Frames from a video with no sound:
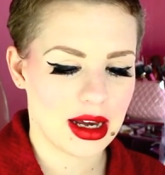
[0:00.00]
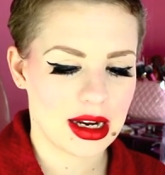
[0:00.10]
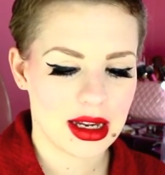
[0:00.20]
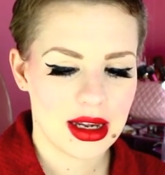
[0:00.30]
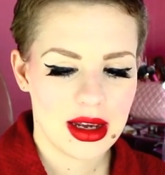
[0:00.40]

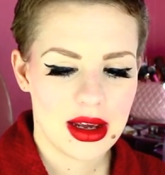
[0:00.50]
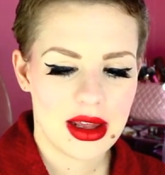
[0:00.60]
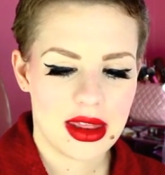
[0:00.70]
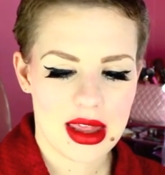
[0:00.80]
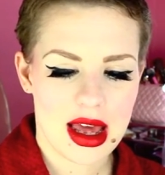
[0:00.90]
Like,
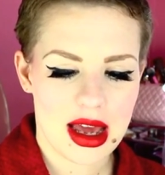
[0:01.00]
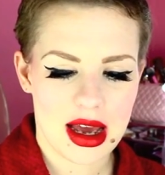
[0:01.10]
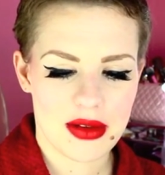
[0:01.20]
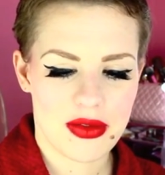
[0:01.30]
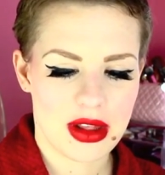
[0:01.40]

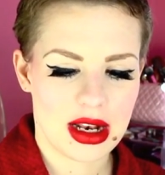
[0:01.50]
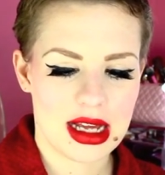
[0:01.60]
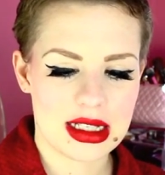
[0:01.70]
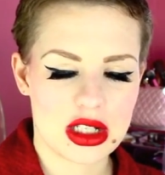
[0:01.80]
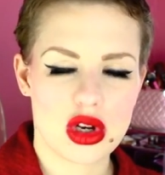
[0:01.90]
for the
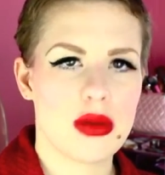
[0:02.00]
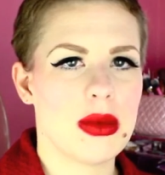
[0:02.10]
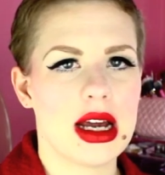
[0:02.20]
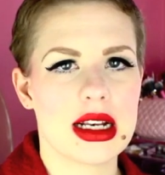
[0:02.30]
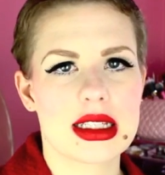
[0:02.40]
last 2
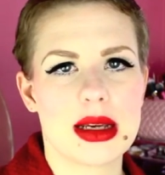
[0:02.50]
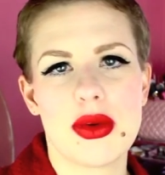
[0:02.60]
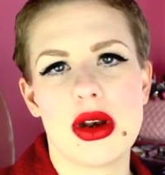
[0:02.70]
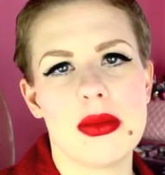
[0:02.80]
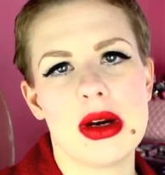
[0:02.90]
months I
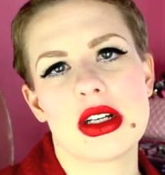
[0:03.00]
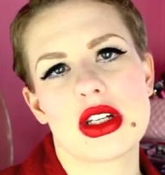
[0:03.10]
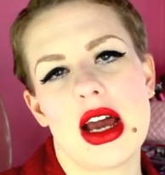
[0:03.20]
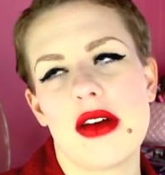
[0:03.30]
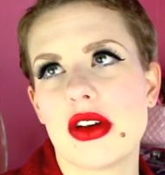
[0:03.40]
pretty
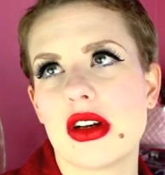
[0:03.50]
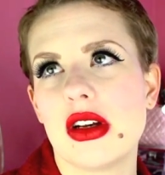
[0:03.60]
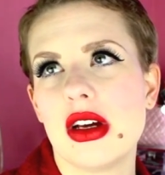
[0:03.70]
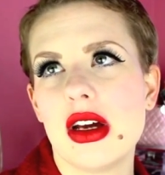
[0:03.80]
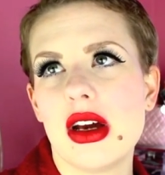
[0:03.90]
much
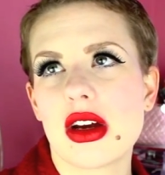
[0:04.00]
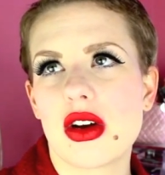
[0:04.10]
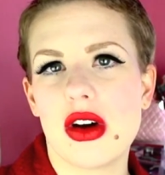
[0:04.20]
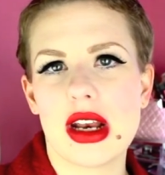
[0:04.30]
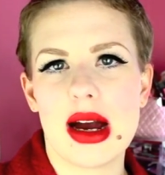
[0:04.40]
haven't
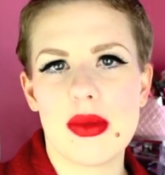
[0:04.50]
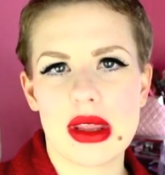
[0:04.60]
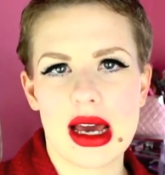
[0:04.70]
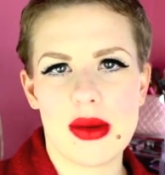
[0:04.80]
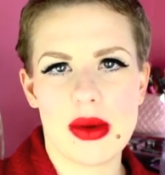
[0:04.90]
gone out
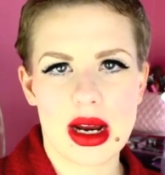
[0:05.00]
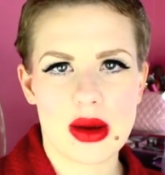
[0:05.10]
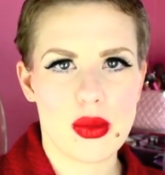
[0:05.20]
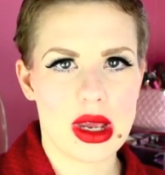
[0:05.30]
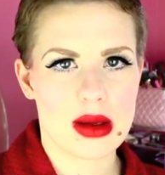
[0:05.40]
without
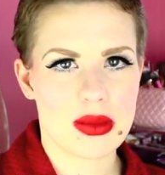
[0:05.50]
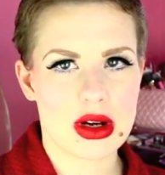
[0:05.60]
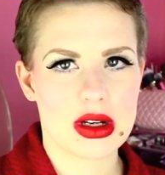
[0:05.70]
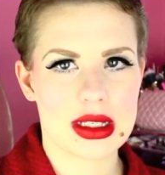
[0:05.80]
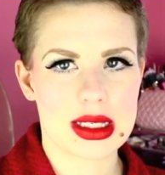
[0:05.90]
wearing a wig
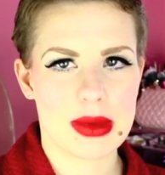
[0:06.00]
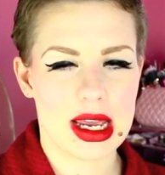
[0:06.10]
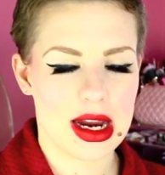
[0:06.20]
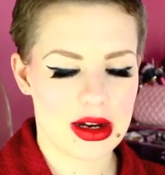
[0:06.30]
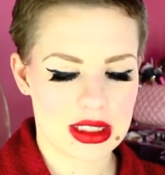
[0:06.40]
because my
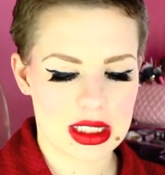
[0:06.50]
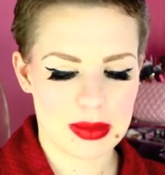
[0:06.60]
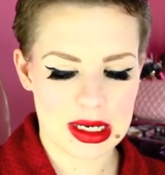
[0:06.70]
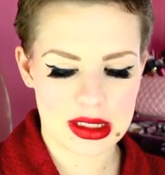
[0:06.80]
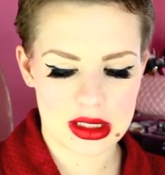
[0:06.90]
hair has
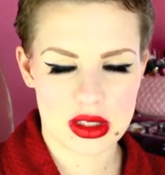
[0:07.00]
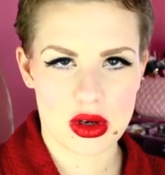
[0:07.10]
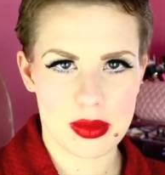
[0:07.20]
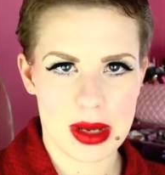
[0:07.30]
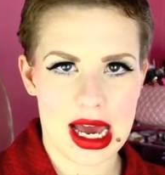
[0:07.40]
just been
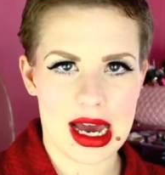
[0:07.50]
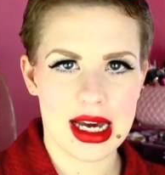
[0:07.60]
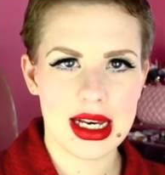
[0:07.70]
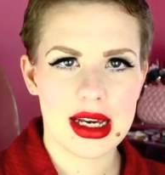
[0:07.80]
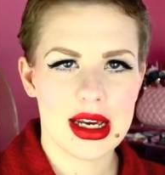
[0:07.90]
so
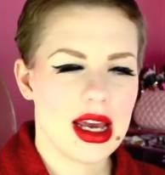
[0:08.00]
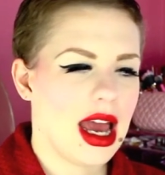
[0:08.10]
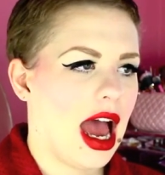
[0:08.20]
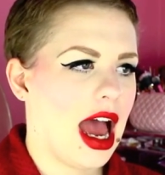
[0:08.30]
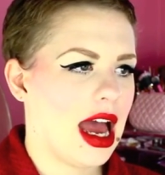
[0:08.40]
bad,
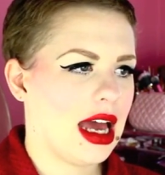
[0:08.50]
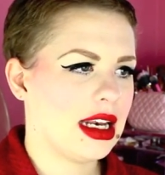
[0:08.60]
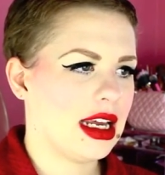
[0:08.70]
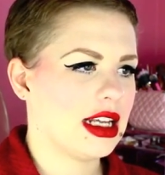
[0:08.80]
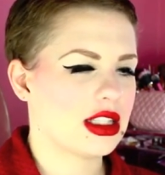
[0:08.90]

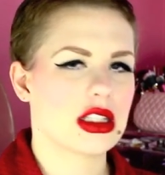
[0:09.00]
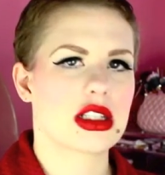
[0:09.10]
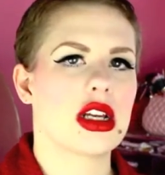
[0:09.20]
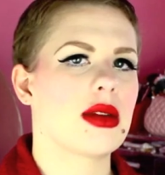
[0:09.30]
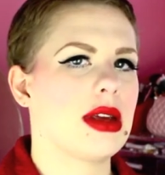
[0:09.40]
and it's
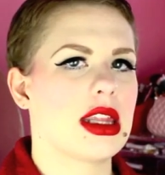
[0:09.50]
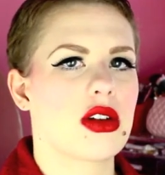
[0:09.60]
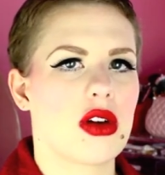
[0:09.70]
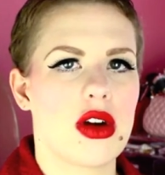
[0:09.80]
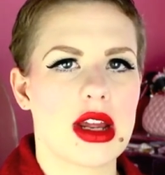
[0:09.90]
just going to be the
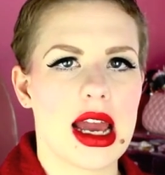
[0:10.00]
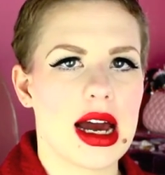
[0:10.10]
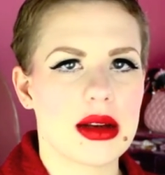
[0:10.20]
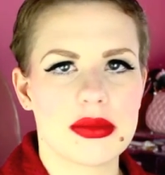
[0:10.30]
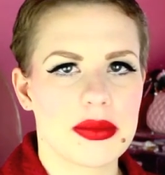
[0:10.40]
growing
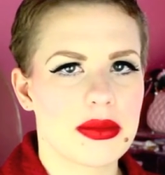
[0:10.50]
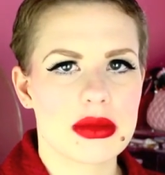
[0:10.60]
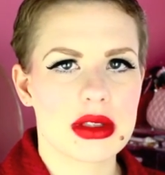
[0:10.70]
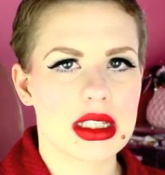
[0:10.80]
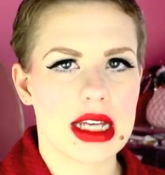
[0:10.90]
out
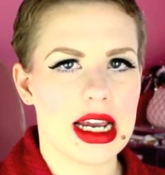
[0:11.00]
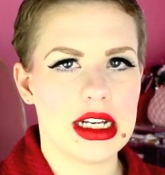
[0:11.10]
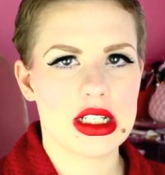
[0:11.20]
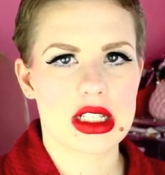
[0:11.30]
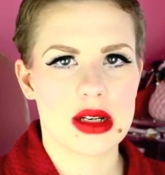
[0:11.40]

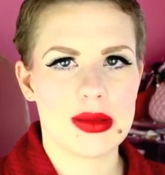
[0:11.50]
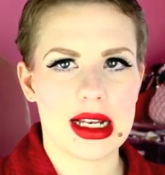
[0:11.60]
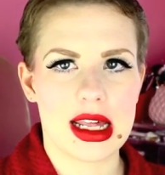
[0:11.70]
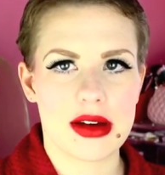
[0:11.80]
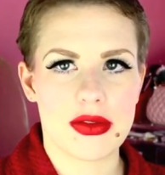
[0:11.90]
stage. It's going to be
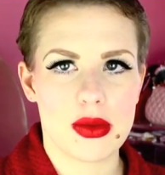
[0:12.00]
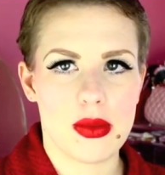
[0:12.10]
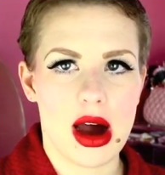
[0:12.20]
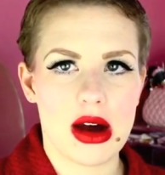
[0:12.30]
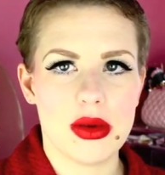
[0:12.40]
like that for a
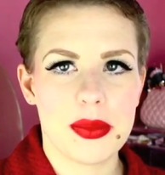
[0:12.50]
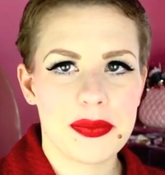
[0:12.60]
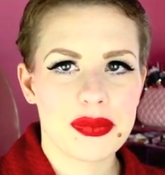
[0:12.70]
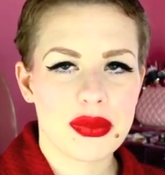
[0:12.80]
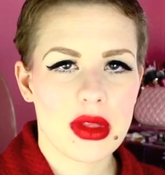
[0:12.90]
while,
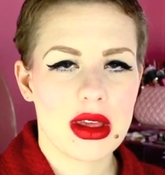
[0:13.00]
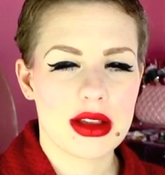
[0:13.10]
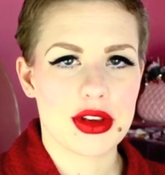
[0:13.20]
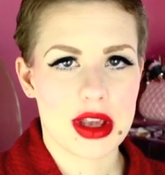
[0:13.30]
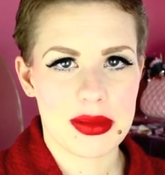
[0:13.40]

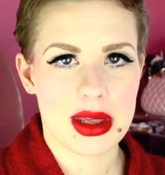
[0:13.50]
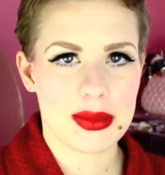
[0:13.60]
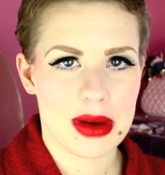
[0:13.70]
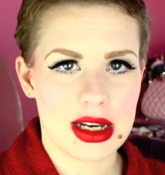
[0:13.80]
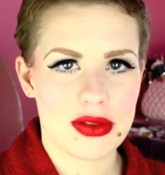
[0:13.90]
so keep that
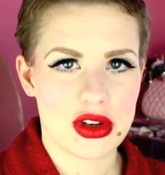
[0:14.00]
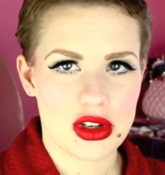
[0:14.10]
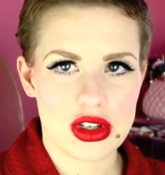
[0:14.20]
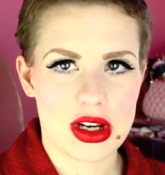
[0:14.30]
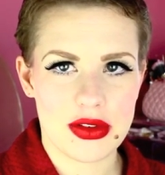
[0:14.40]
in mind if you
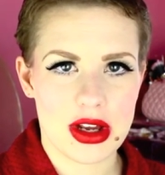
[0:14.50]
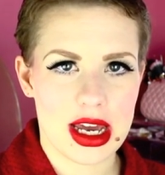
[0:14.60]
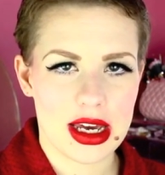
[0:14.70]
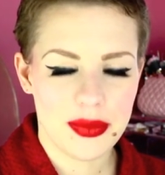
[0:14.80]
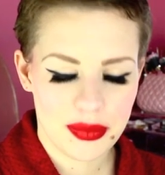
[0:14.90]
do shave your
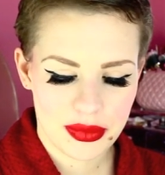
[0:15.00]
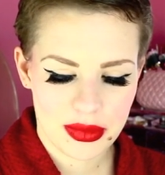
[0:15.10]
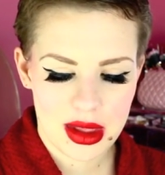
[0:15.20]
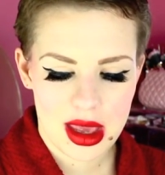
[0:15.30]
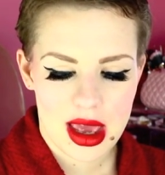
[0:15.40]

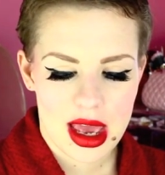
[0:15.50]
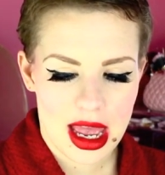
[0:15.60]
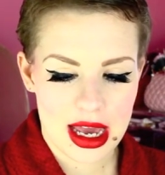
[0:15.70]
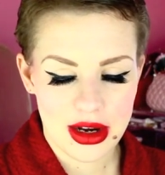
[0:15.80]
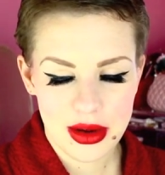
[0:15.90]

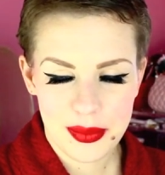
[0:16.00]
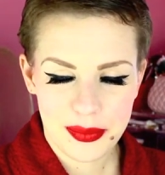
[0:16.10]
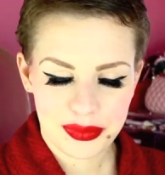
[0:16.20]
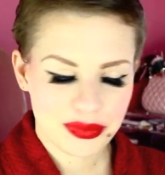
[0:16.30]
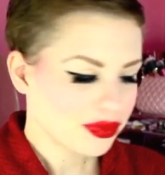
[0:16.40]
head.
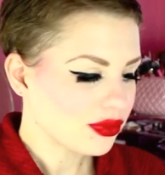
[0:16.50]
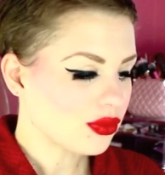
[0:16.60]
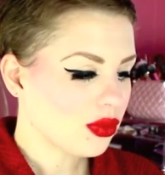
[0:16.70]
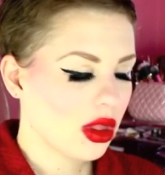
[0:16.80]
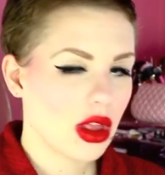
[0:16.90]

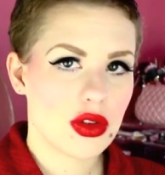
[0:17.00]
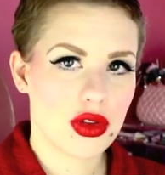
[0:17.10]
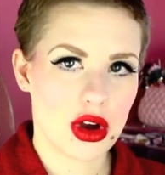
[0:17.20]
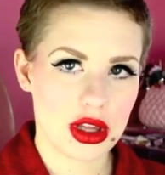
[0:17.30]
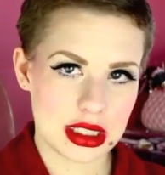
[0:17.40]

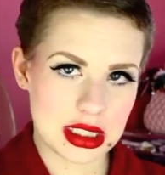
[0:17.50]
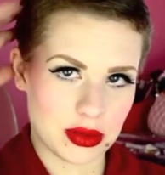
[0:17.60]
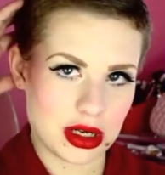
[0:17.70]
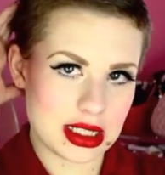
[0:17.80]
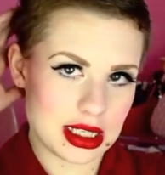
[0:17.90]
So this
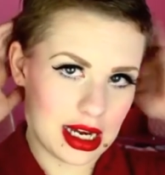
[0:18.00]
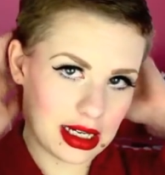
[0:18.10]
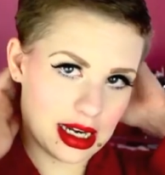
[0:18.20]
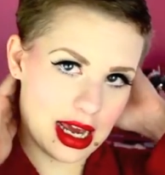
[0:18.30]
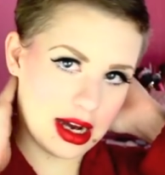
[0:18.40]
is what it's
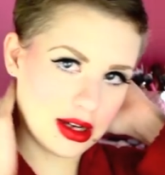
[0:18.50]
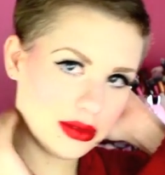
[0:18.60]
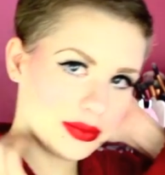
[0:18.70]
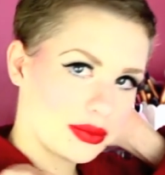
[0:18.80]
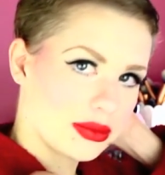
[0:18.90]
like now.